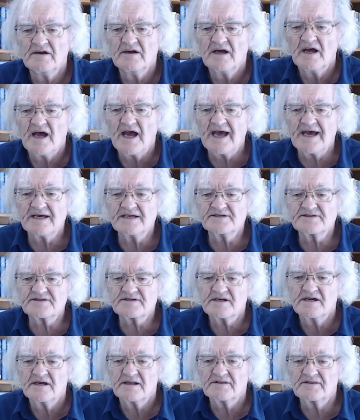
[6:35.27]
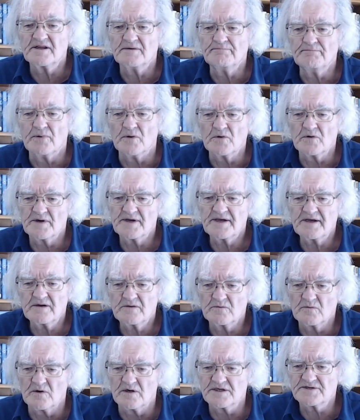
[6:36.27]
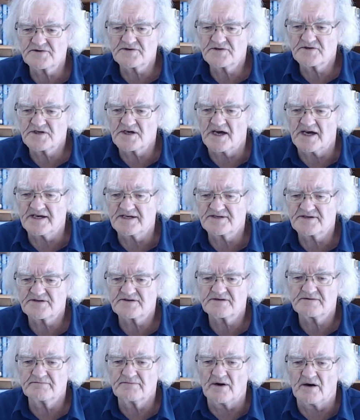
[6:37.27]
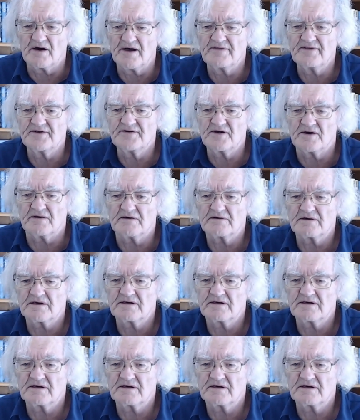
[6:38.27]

as the boy was chased by the dog.